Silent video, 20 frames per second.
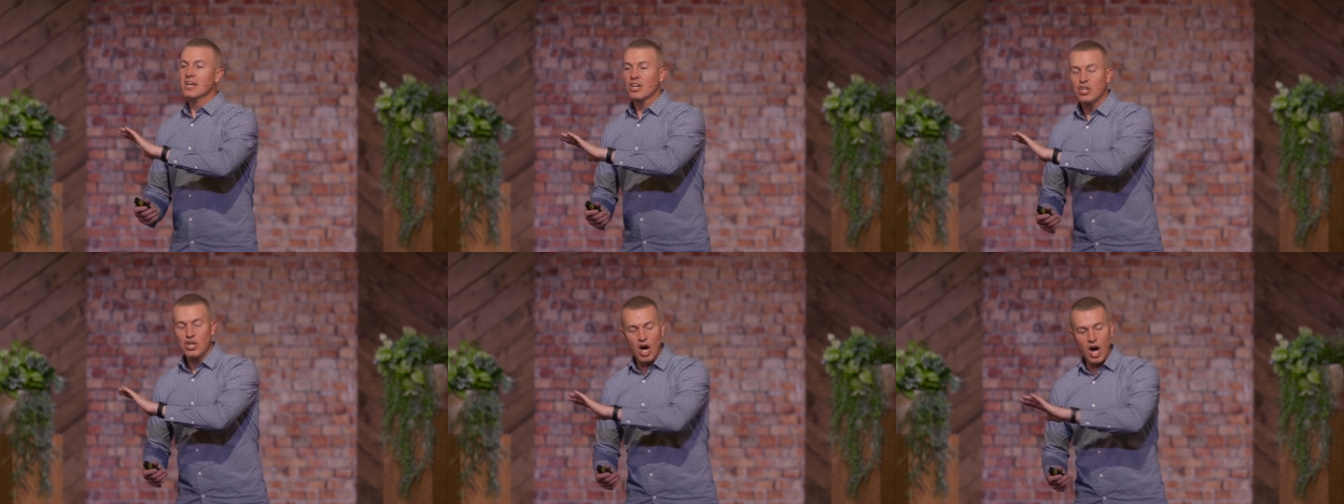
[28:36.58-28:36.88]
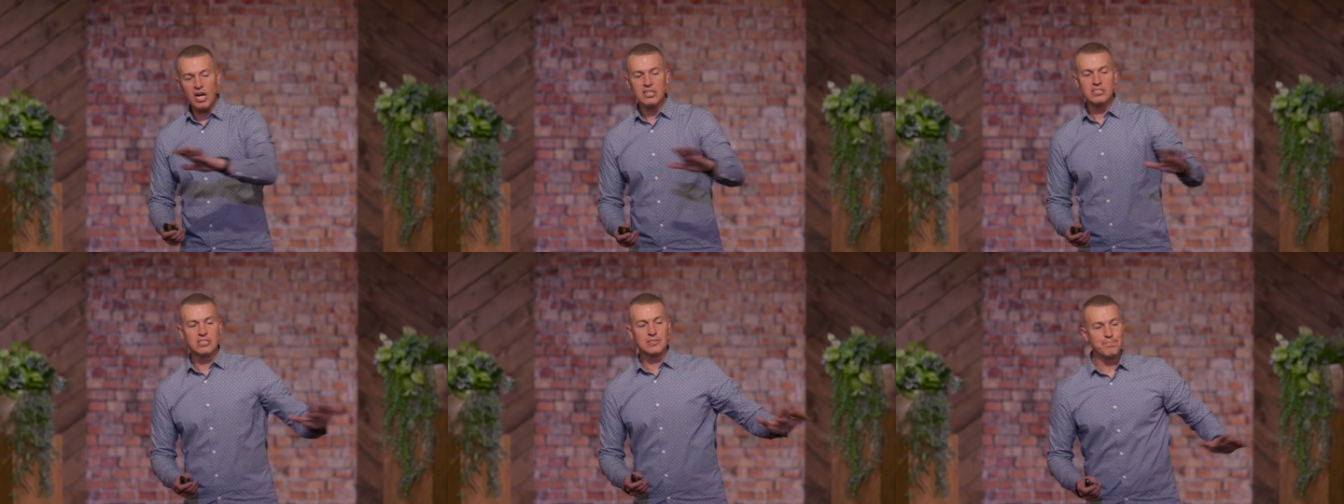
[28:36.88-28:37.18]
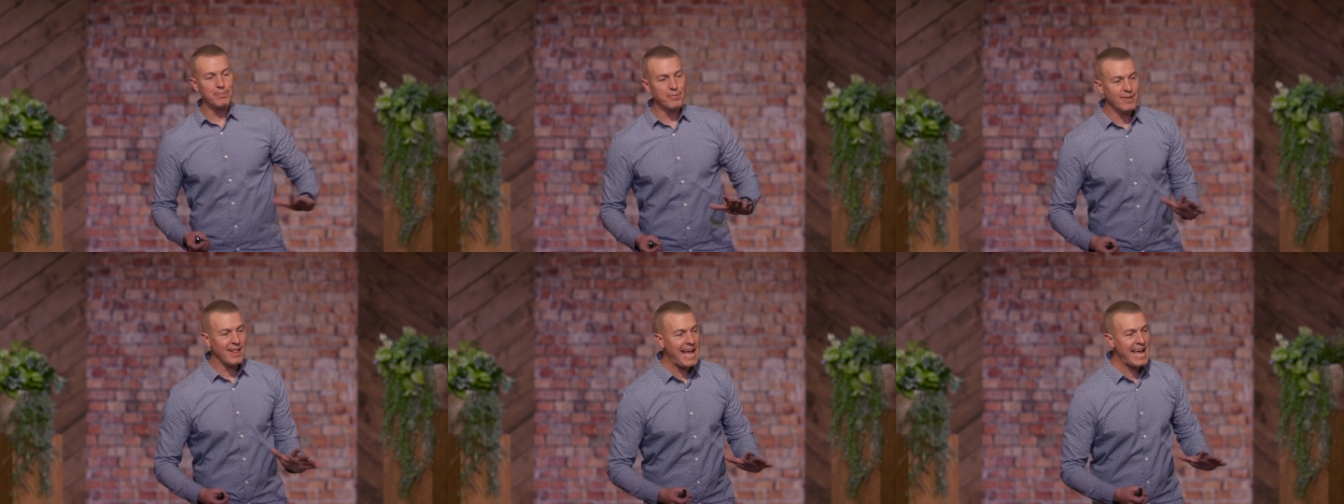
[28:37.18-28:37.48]
God's
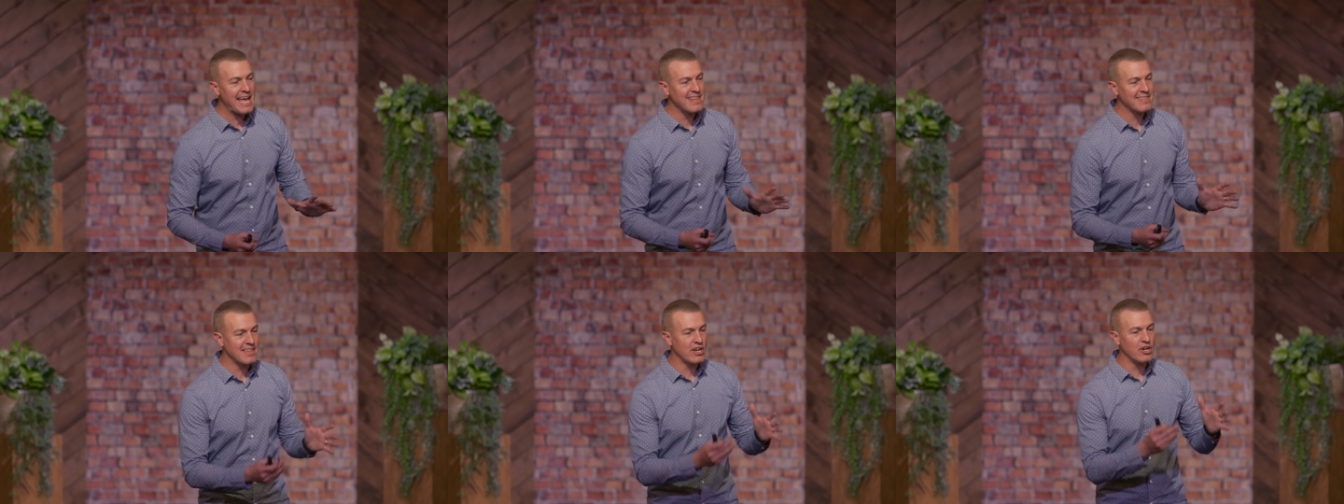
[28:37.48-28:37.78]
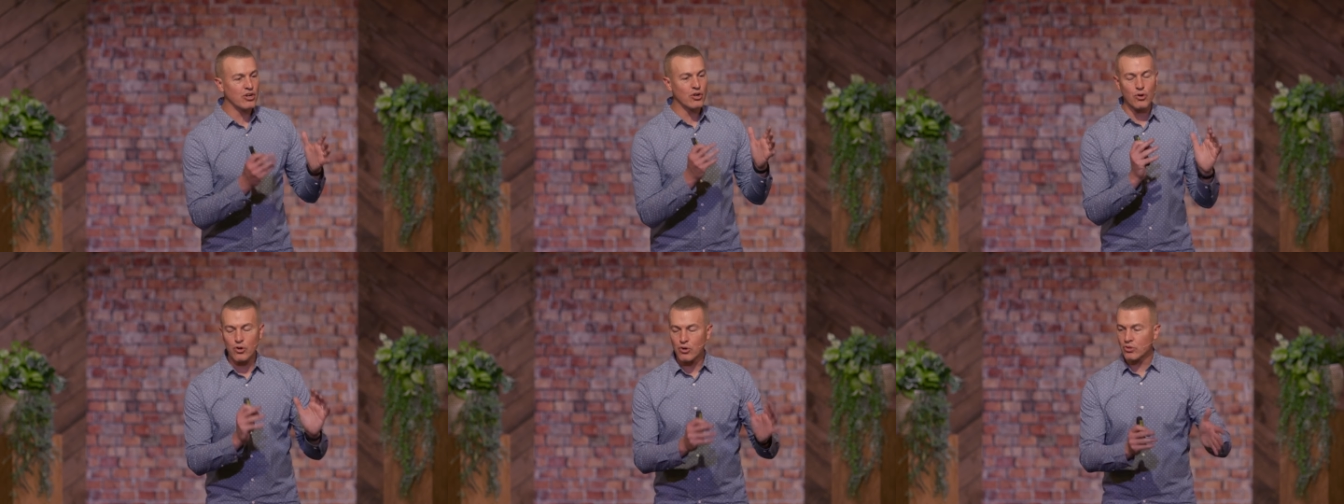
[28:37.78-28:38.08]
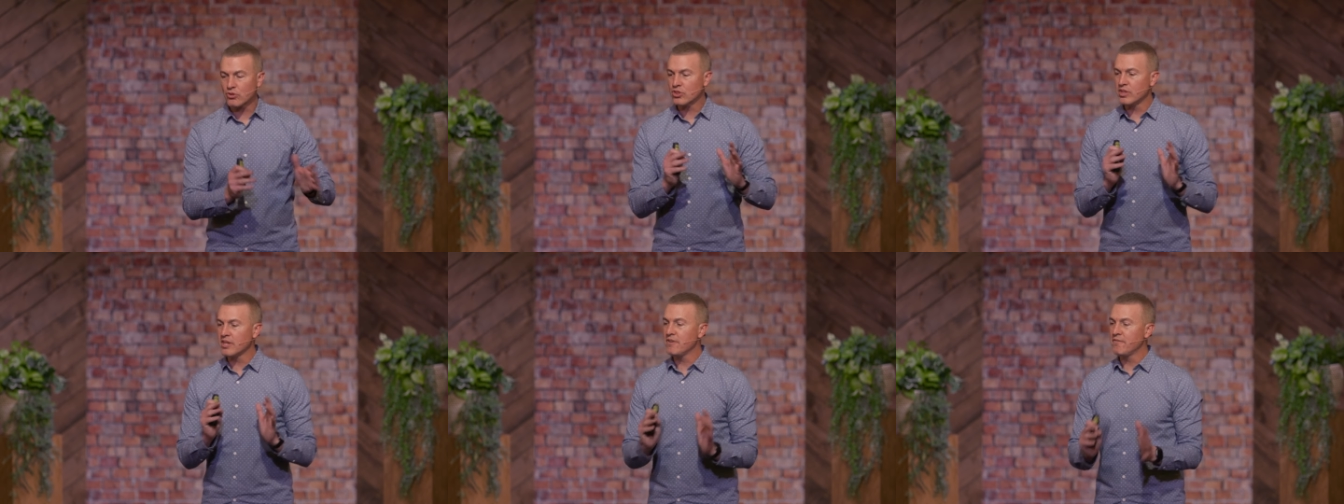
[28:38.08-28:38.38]
plan that an
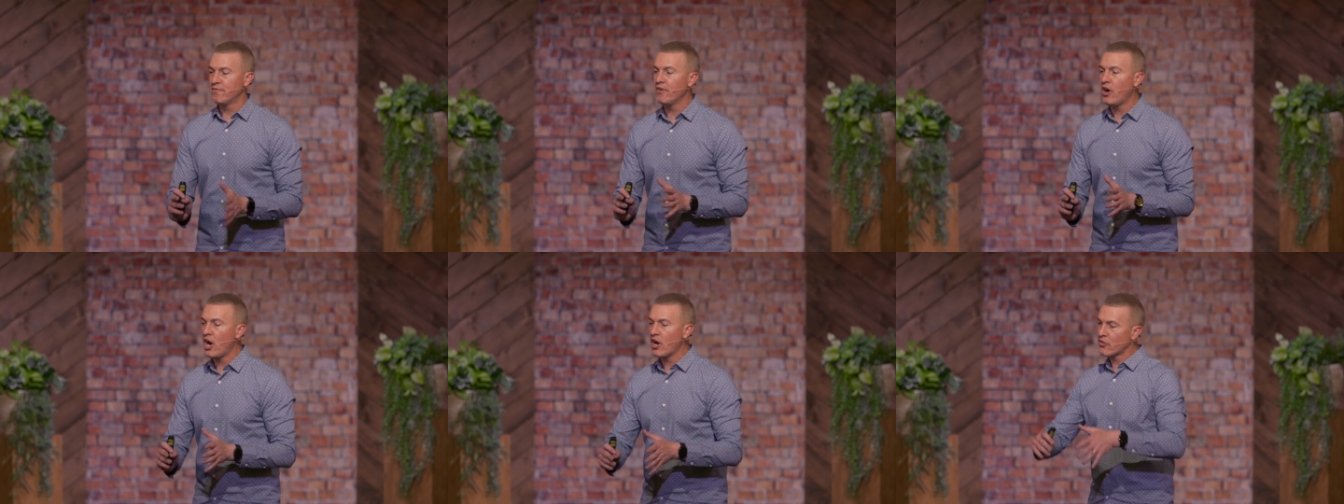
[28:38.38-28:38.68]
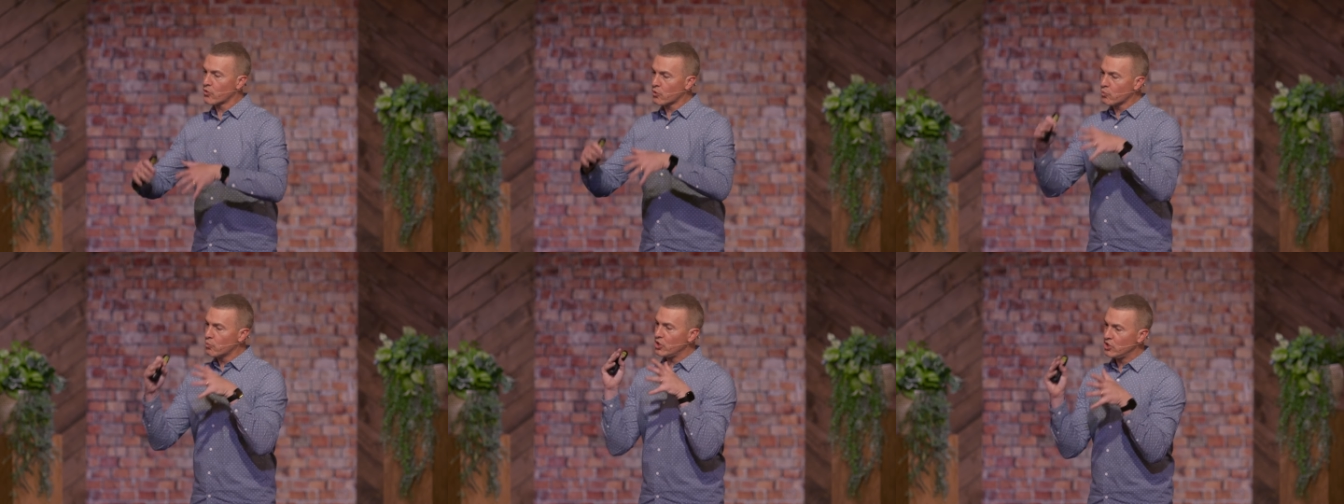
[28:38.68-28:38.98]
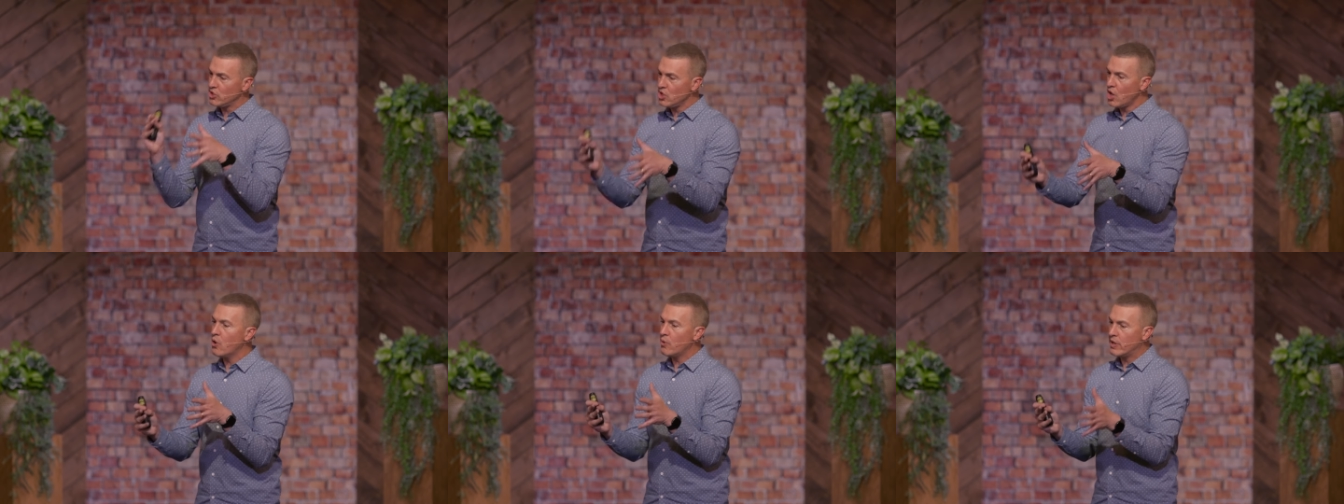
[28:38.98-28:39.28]
earthly father would
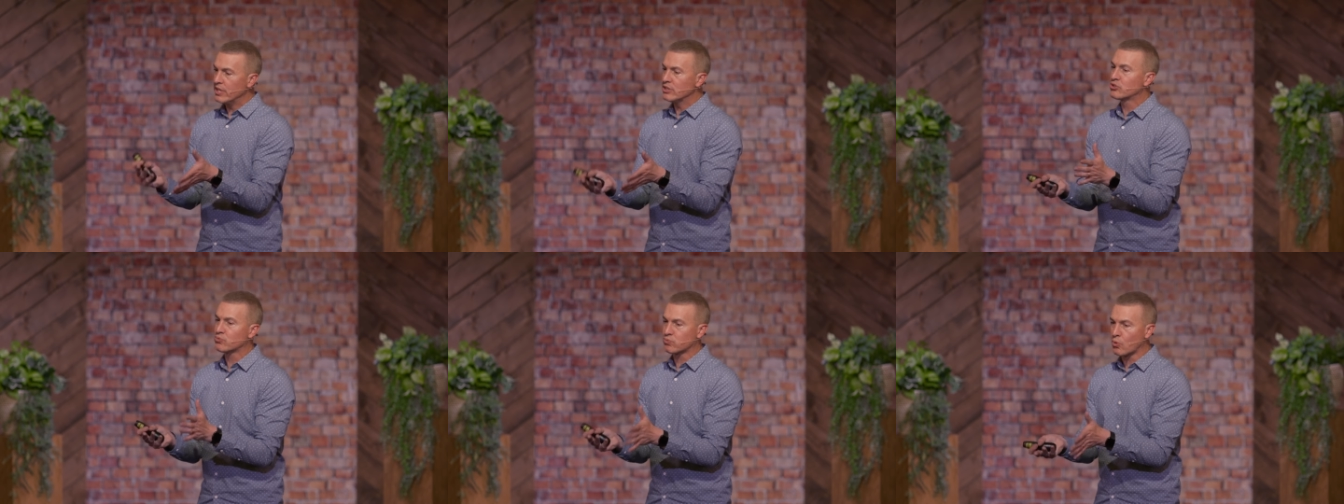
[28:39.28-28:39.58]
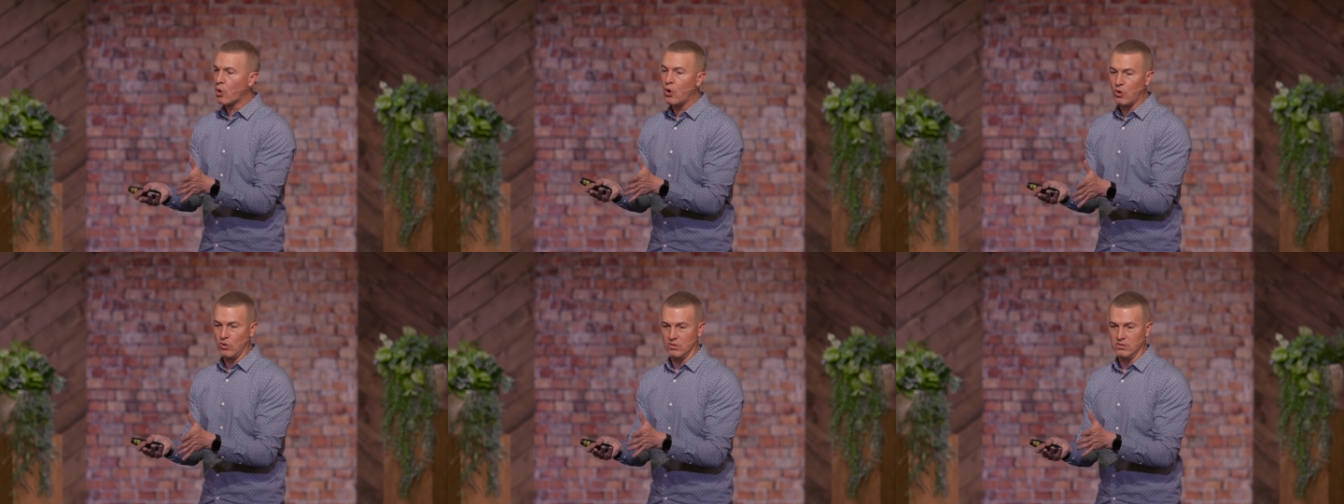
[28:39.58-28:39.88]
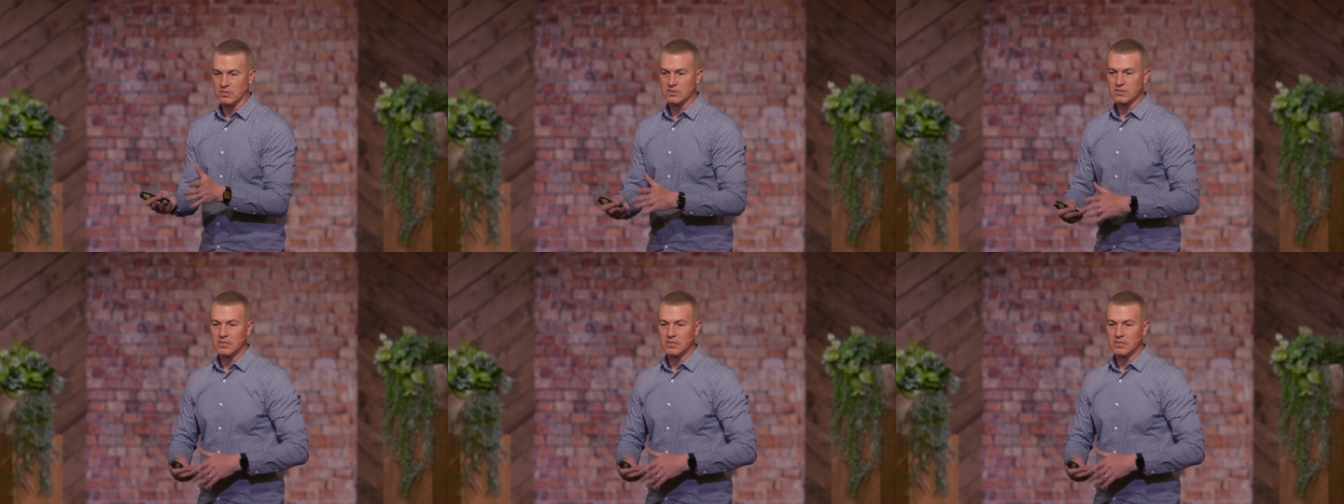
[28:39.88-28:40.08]
know his role.